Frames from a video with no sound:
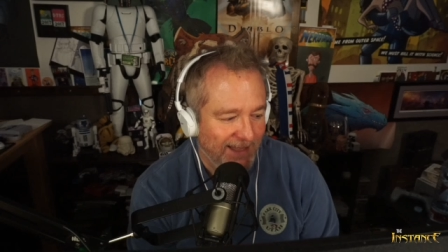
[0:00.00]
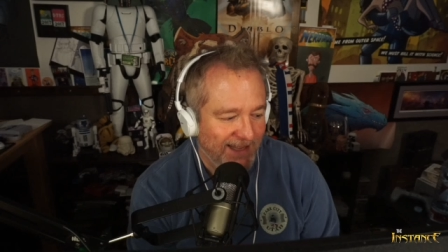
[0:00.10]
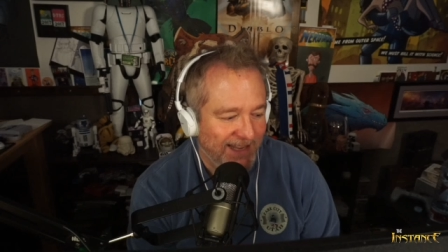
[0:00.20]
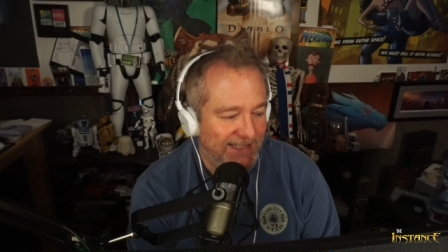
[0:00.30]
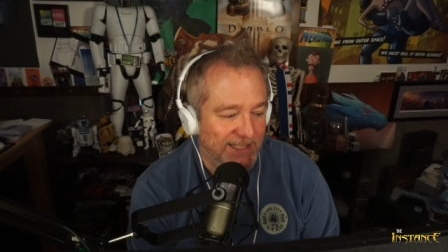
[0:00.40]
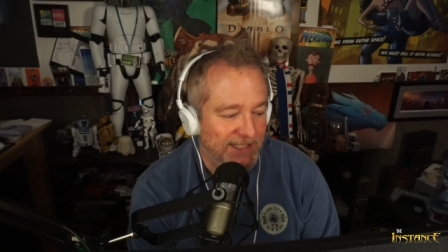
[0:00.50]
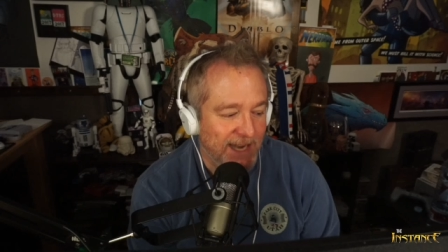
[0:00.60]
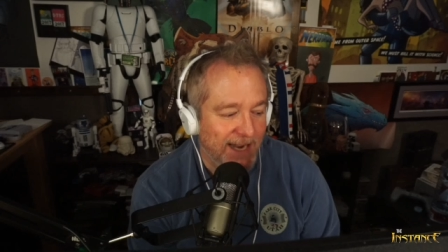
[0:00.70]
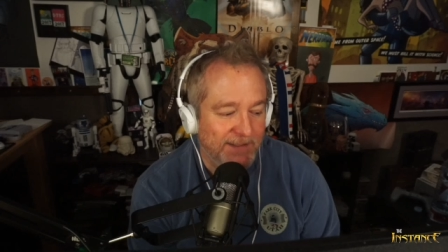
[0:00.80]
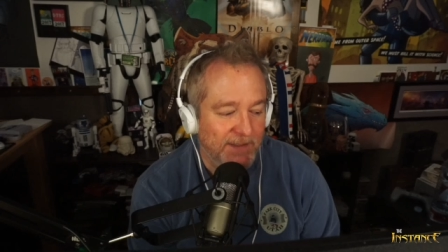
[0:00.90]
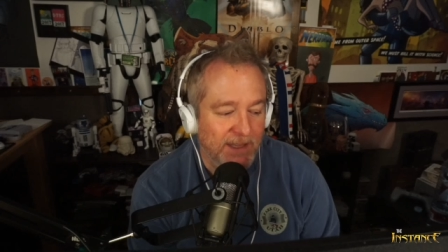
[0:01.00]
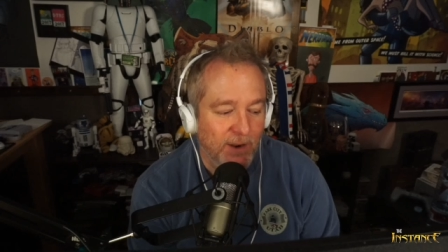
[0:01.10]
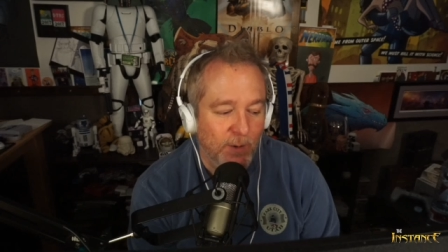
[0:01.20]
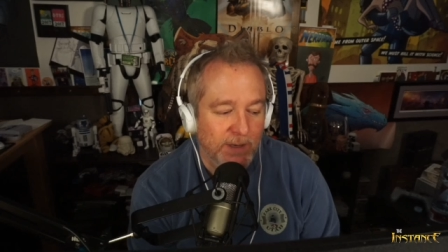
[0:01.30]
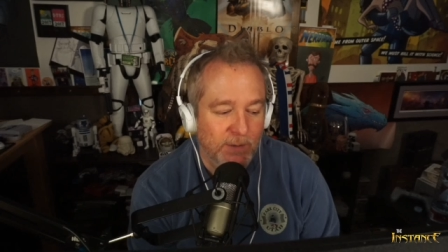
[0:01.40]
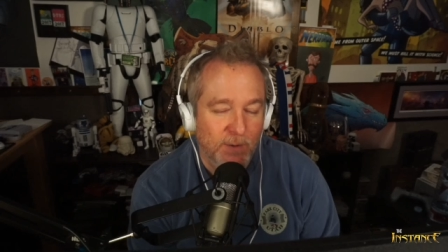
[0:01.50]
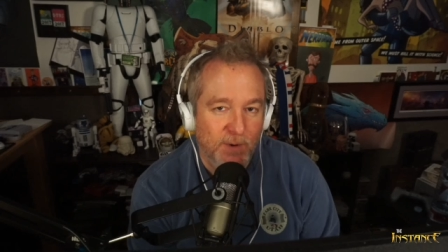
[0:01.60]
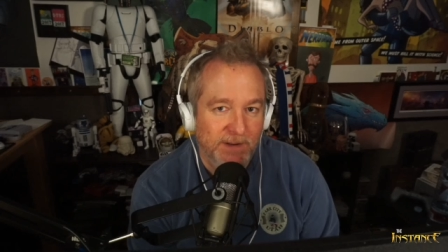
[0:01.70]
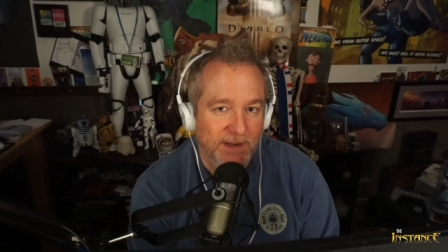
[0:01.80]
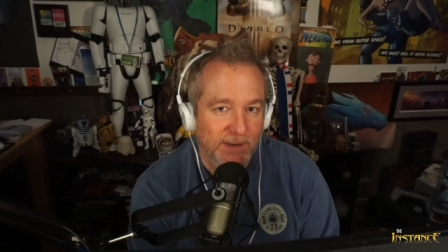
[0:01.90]
It's just not a thing you go into a
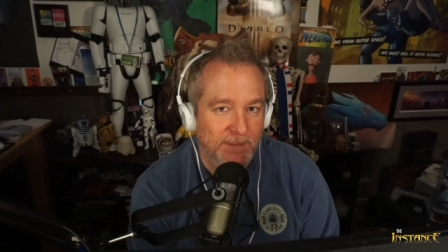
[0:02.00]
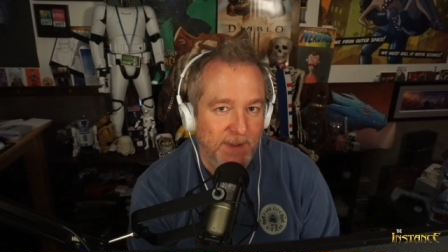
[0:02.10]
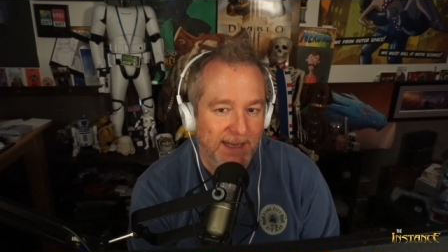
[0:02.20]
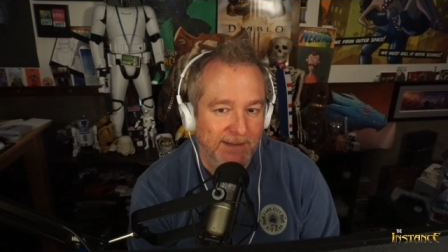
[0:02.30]
movie to expect,